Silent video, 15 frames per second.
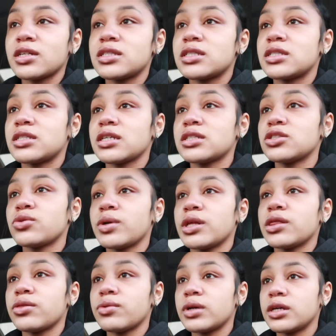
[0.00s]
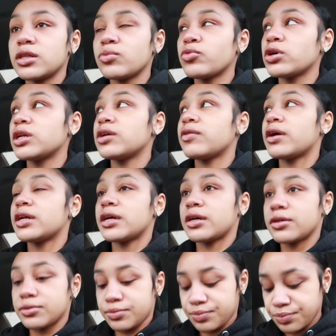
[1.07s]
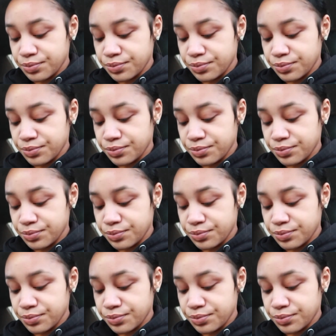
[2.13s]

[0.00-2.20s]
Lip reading: It's 6:23 in the morning right now,